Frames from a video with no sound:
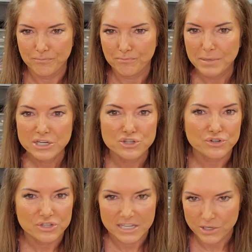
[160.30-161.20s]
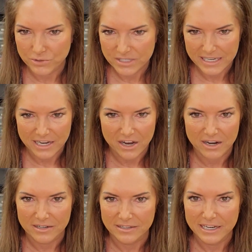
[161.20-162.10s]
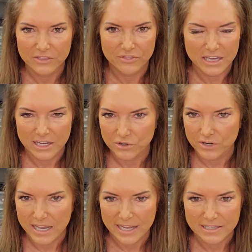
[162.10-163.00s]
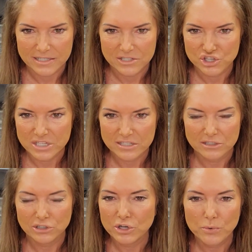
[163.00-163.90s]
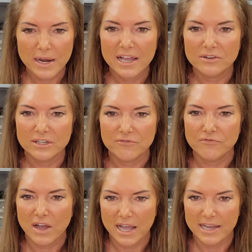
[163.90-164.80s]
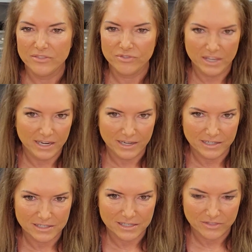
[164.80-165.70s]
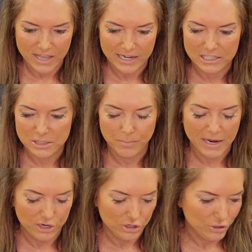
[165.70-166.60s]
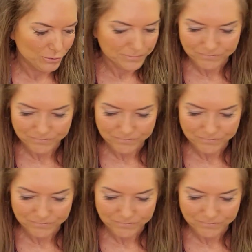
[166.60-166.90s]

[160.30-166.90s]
pictures that you see on the internet. Just look around and find things that inspire you.